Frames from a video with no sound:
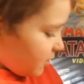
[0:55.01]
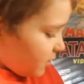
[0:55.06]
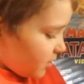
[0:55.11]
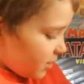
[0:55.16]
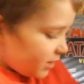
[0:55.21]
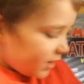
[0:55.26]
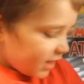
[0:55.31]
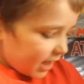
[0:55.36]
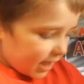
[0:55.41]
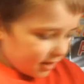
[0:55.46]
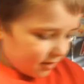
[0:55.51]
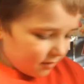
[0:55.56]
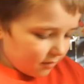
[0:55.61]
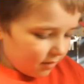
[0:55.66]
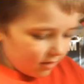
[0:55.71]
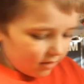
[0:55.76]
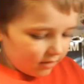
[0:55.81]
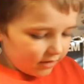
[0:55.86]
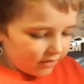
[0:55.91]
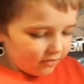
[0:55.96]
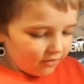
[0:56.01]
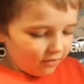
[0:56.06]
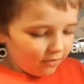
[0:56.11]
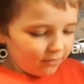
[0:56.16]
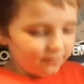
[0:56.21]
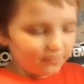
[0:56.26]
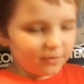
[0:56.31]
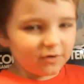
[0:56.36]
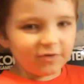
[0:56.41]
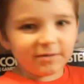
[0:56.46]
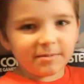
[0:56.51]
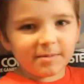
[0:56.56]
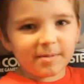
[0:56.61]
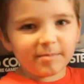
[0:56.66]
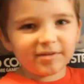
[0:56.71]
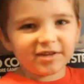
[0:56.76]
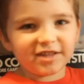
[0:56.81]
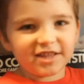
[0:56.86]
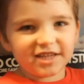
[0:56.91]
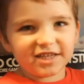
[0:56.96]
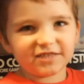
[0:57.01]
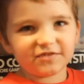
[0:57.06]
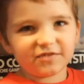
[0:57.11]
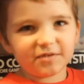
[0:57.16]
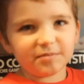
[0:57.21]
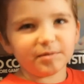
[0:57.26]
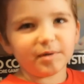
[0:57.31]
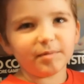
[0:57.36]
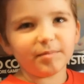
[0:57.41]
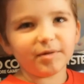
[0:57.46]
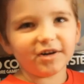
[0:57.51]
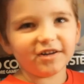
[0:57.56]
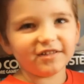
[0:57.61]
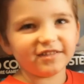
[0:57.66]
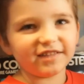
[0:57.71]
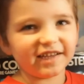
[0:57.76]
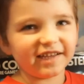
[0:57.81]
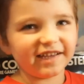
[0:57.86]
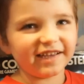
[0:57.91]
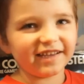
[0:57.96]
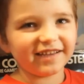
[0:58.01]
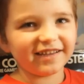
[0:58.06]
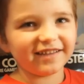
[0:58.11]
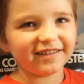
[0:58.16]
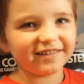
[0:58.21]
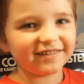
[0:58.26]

the Jaguar, and all of you remember this from my birthday.